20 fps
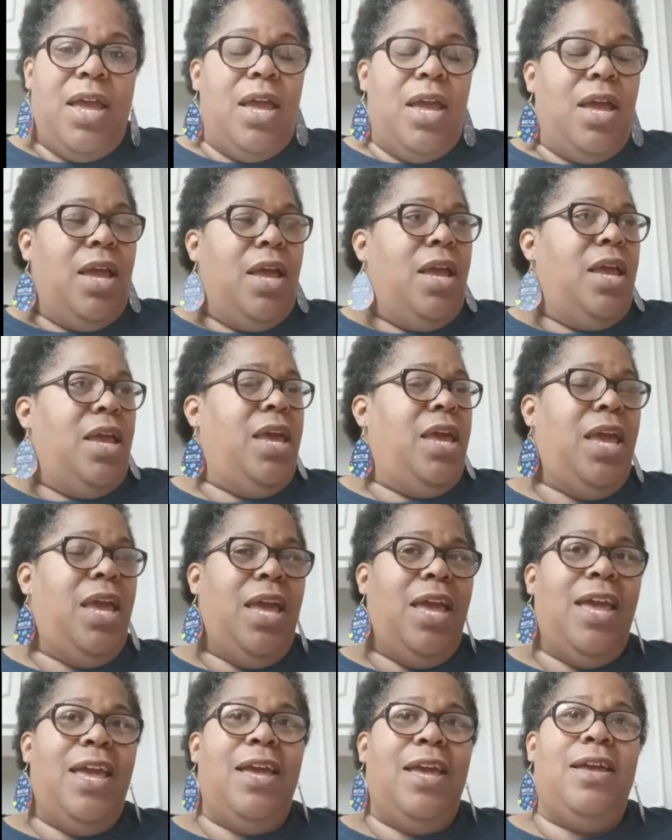
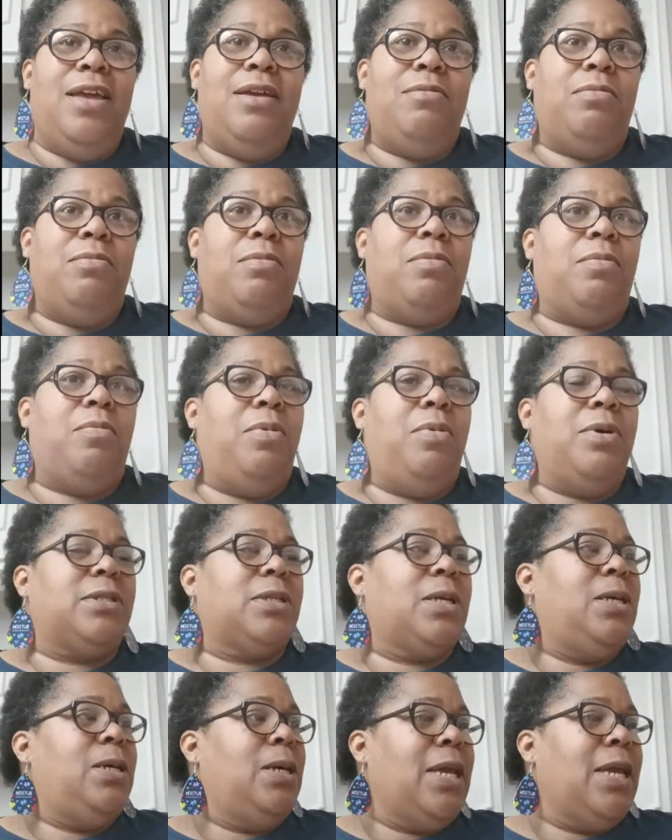he was
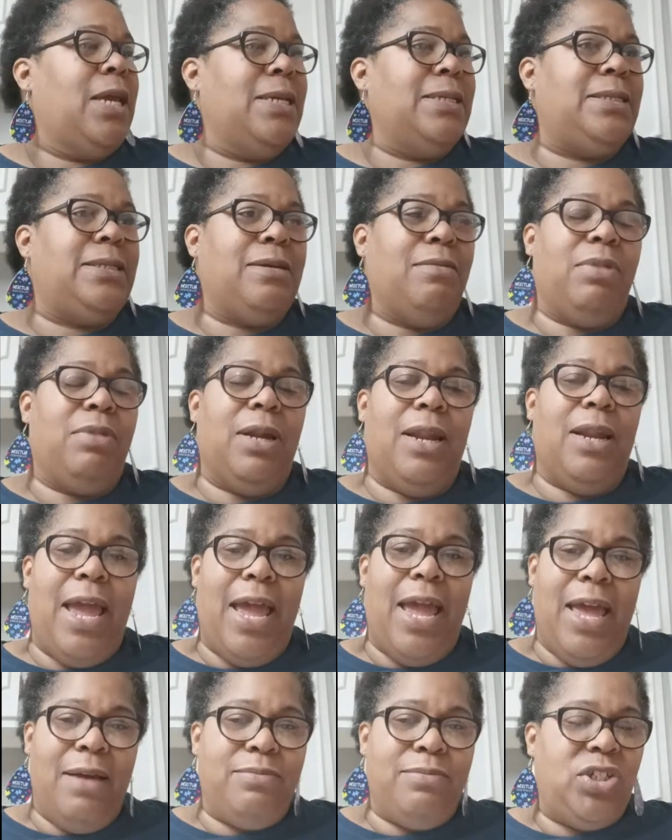cooking some
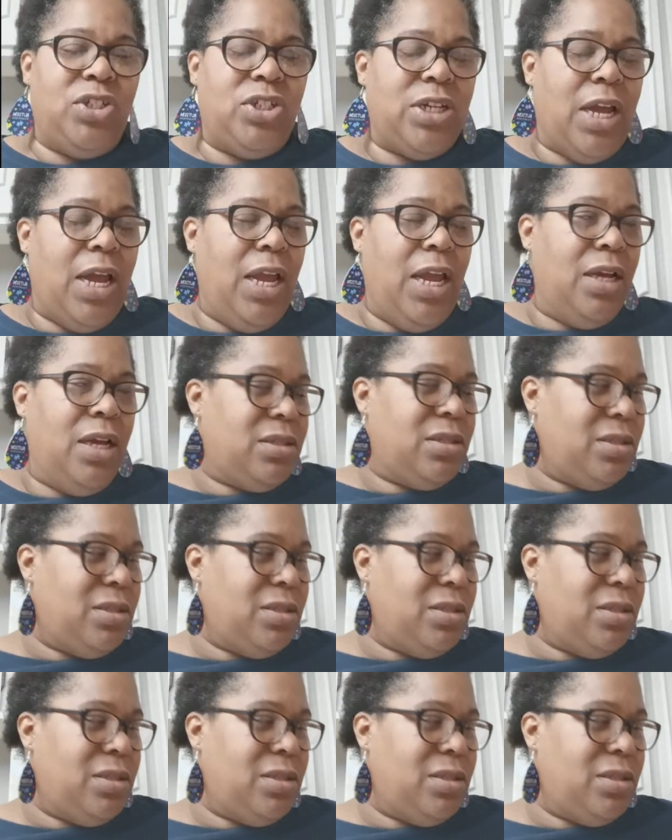lamb shanks.